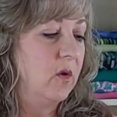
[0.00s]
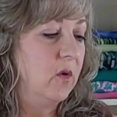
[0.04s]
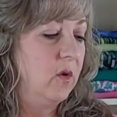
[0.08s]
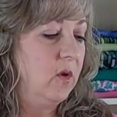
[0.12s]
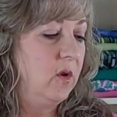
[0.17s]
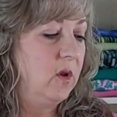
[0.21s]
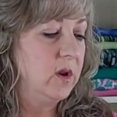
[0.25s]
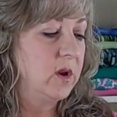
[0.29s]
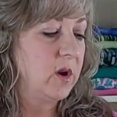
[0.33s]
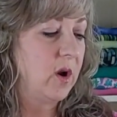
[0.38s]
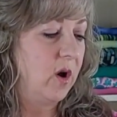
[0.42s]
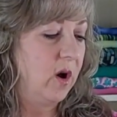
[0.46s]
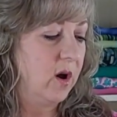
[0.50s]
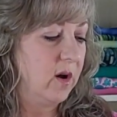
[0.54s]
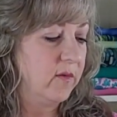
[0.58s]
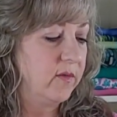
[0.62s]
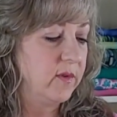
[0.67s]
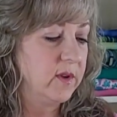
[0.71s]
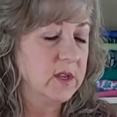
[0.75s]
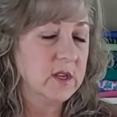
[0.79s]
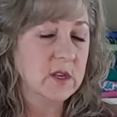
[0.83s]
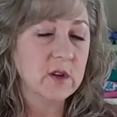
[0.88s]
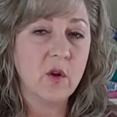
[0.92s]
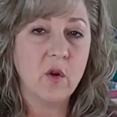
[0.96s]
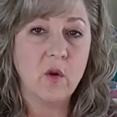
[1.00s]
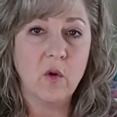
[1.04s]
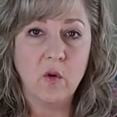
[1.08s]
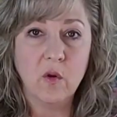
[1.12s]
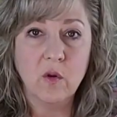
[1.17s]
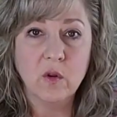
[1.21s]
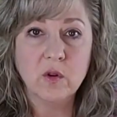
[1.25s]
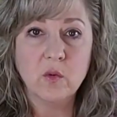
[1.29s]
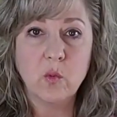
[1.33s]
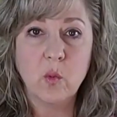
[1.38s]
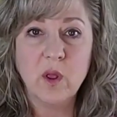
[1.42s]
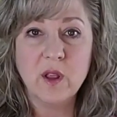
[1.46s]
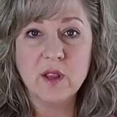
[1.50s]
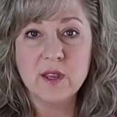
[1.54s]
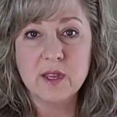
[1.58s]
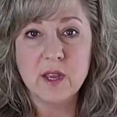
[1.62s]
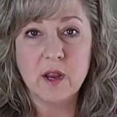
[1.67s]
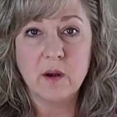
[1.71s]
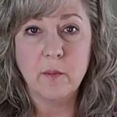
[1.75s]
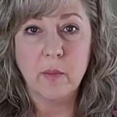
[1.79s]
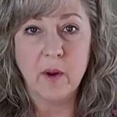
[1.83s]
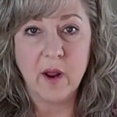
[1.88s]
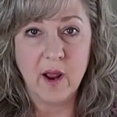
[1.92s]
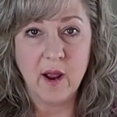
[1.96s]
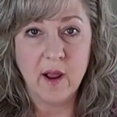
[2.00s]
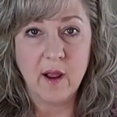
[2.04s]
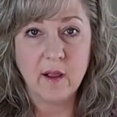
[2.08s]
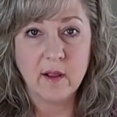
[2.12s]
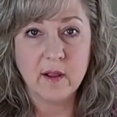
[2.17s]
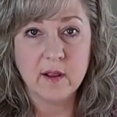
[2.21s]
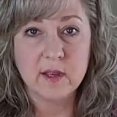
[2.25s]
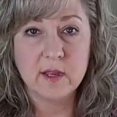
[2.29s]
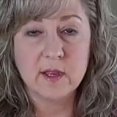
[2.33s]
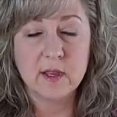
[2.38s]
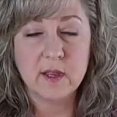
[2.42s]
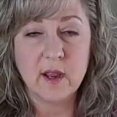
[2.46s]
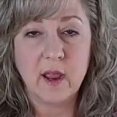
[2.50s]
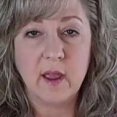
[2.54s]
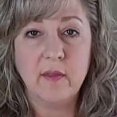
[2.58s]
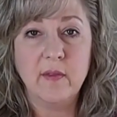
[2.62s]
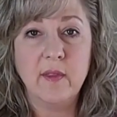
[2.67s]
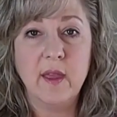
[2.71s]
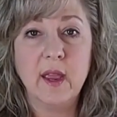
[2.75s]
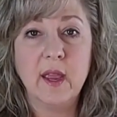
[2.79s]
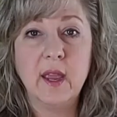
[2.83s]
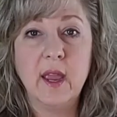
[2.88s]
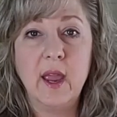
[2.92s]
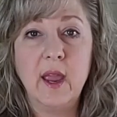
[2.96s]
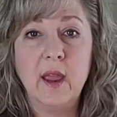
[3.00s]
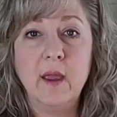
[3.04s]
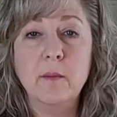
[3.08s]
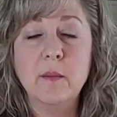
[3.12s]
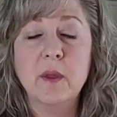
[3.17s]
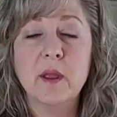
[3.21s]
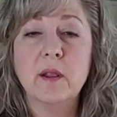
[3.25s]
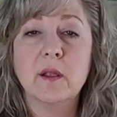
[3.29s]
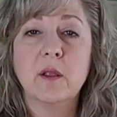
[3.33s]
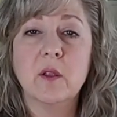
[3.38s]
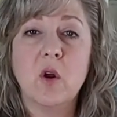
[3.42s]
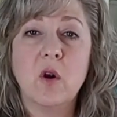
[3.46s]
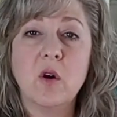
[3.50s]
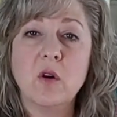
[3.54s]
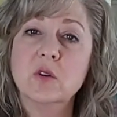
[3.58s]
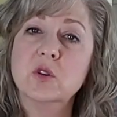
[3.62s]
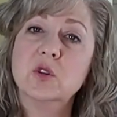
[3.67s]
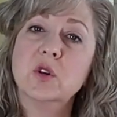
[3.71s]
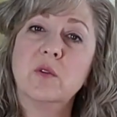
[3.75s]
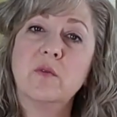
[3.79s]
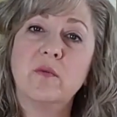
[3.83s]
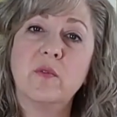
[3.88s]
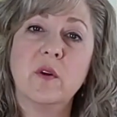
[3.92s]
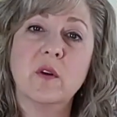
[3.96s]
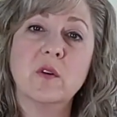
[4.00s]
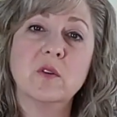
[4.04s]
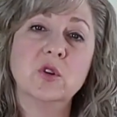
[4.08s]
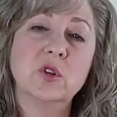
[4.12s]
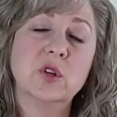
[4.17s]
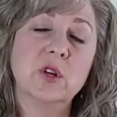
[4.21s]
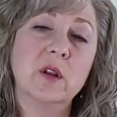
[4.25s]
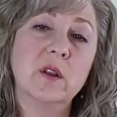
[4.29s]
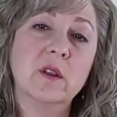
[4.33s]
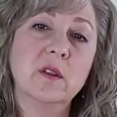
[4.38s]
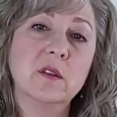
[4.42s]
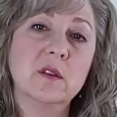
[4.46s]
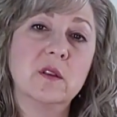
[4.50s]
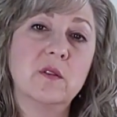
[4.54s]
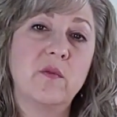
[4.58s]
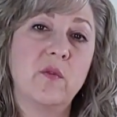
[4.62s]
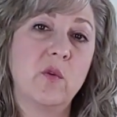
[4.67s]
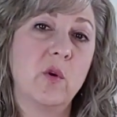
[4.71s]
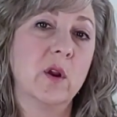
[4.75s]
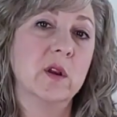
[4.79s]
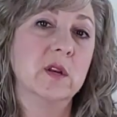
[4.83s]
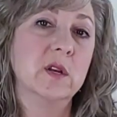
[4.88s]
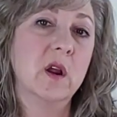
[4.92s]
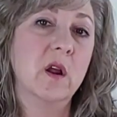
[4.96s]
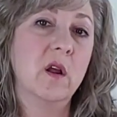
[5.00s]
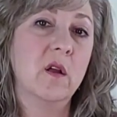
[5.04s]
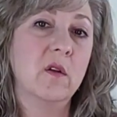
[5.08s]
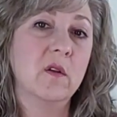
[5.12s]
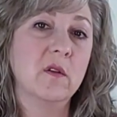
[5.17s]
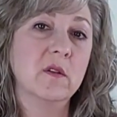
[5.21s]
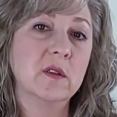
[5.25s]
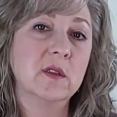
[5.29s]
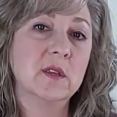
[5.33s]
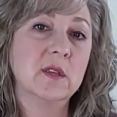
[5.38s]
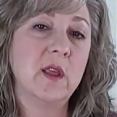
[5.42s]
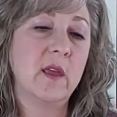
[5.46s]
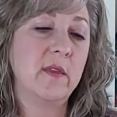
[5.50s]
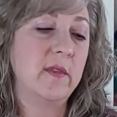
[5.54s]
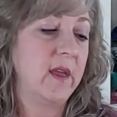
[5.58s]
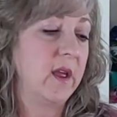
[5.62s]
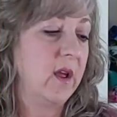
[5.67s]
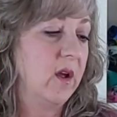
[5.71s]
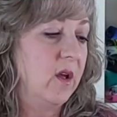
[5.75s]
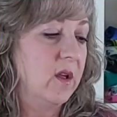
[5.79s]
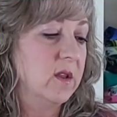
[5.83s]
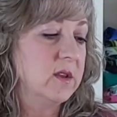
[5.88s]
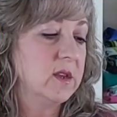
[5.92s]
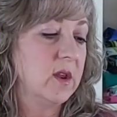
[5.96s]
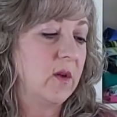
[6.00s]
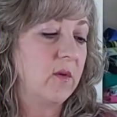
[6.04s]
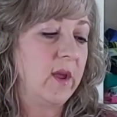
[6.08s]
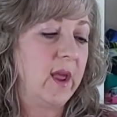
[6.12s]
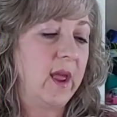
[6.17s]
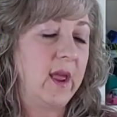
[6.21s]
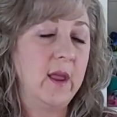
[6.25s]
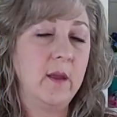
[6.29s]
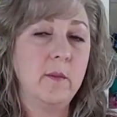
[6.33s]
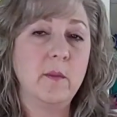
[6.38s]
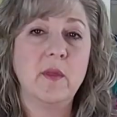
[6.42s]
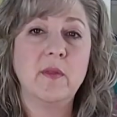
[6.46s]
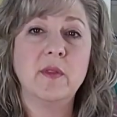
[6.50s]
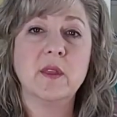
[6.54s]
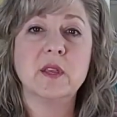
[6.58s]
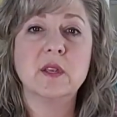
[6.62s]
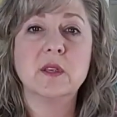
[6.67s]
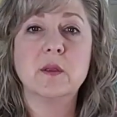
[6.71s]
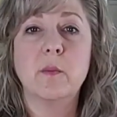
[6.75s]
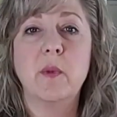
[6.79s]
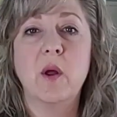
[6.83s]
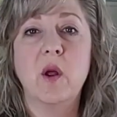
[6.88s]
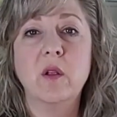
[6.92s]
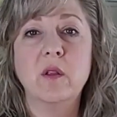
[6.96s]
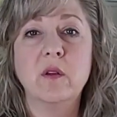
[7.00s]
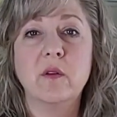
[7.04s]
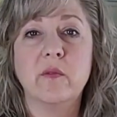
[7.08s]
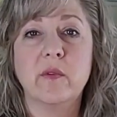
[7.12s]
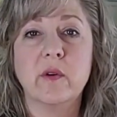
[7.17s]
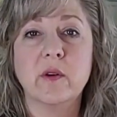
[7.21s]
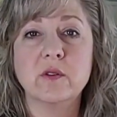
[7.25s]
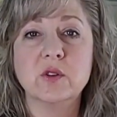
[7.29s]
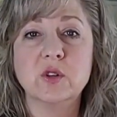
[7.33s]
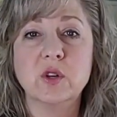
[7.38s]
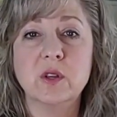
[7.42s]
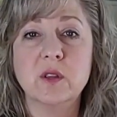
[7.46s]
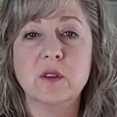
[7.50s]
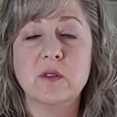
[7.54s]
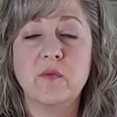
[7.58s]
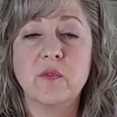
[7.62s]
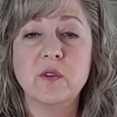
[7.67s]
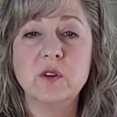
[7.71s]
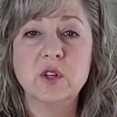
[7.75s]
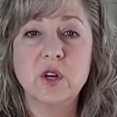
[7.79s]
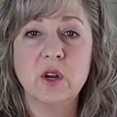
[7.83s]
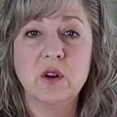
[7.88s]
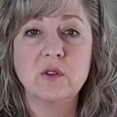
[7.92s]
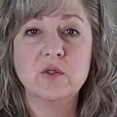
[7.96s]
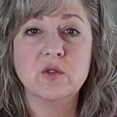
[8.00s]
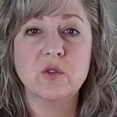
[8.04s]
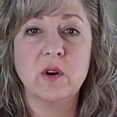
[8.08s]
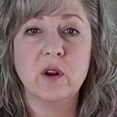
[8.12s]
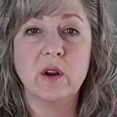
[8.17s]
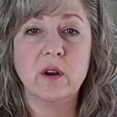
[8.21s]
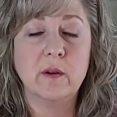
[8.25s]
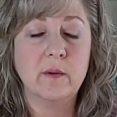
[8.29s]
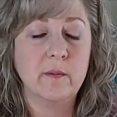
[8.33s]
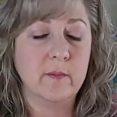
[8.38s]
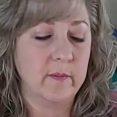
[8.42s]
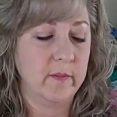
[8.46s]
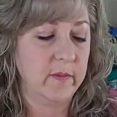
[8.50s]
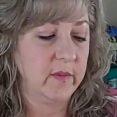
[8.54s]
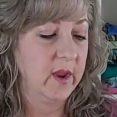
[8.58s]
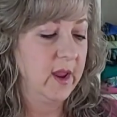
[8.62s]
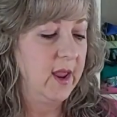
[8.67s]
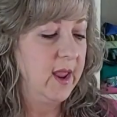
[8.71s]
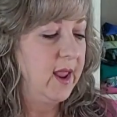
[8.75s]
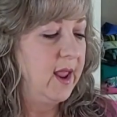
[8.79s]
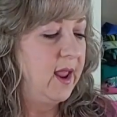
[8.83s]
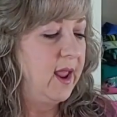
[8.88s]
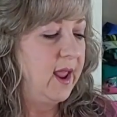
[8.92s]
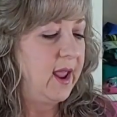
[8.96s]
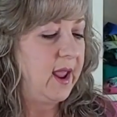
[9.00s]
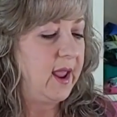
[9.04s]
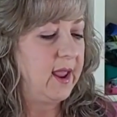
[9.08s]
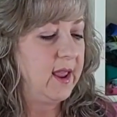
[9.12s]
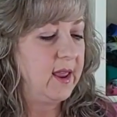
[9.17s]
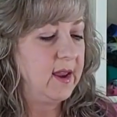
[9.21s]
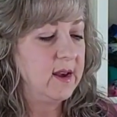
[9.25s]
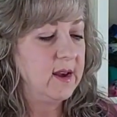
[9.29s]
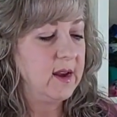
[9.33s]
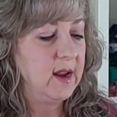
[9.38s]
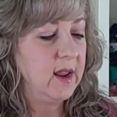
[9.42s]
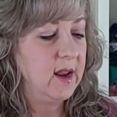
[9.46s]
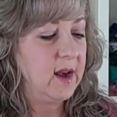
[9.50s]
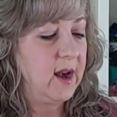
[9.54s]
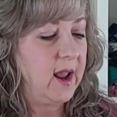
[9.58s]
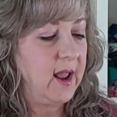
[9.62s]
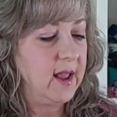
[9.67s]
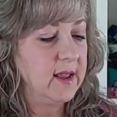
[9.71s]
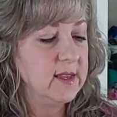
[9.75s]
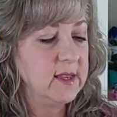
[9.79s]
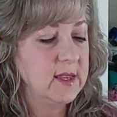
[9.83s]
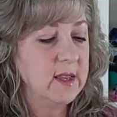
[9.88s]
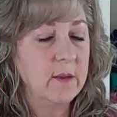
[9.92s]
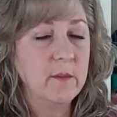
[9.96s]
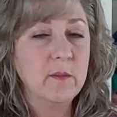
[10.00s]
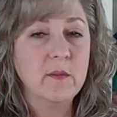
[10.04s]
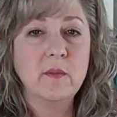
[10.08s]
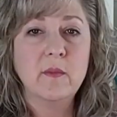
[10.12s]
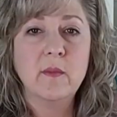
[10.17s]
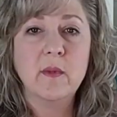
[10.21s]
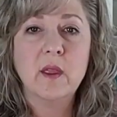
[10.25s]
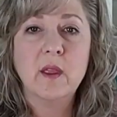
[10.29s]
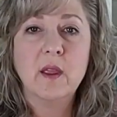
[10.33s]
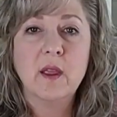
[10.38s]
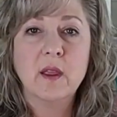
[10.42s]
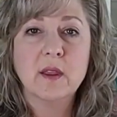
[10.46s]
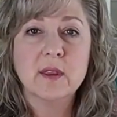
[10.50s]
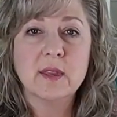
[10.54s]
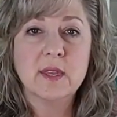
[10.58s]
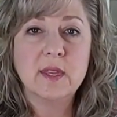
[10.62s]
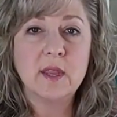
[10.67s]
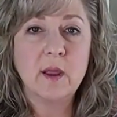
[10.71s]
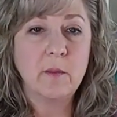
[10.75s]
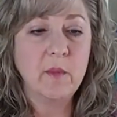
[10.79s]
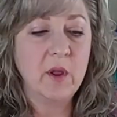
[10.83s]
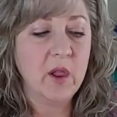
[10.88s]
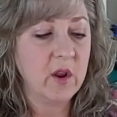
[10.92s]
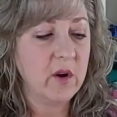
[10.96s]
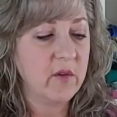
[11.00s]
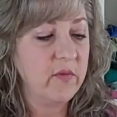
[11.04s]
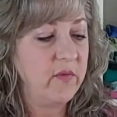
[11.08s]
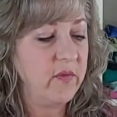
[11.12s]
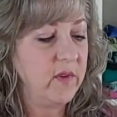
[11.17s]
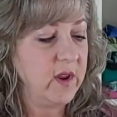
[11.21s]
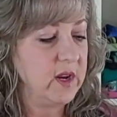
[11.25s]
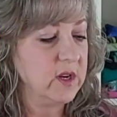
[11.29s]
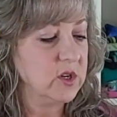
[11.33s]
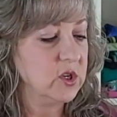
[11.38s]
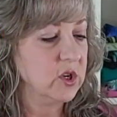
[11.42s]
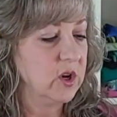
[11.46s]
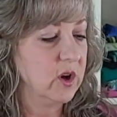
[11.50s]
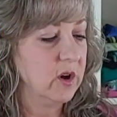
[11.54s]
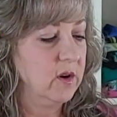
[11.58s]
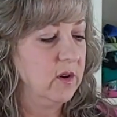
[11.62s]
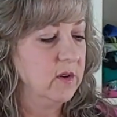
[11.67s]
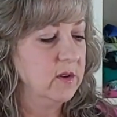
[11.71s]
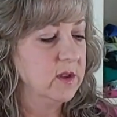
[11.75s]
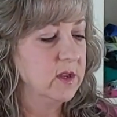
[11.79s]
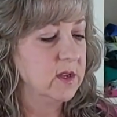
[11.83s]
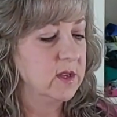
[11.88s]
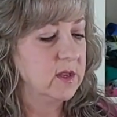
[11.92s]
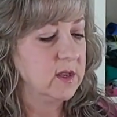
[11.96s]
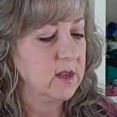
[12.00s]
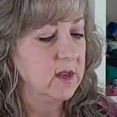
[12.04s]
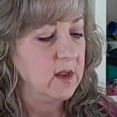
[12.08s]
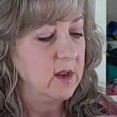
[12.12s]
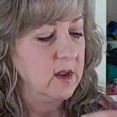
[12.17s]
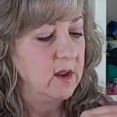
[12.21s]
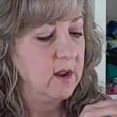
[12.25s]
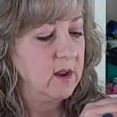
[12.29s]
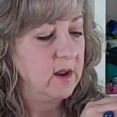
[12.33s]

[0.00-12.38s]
old Harvest Gold Wilson box, and they came in larger versions for adults, and they also came in the smaller versions for children. And it had some similar features.